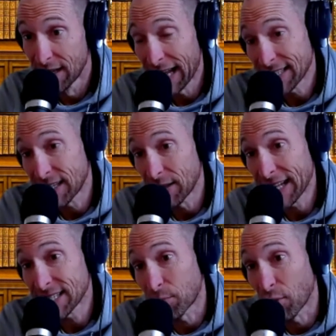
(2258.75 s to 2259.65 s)
That's the,
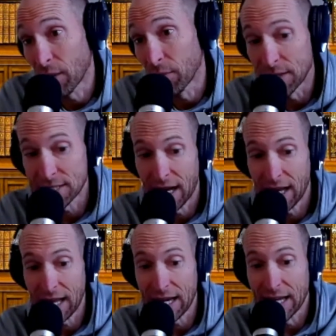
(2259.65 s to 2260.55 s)
that's the problem. It's
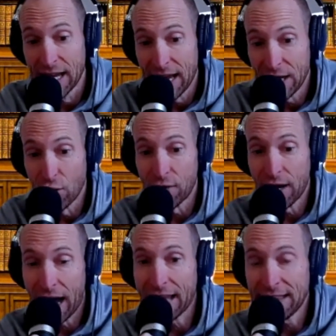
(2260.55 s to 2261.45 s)
not like, you know,
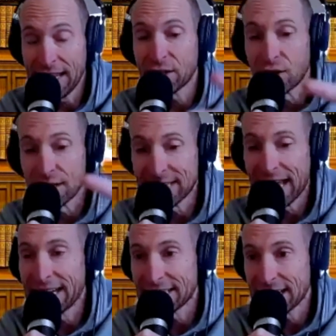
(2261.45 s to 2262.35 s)
they, I think their
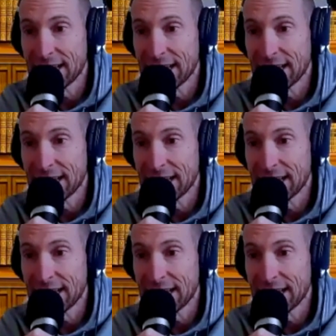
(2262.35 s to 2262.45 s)
intent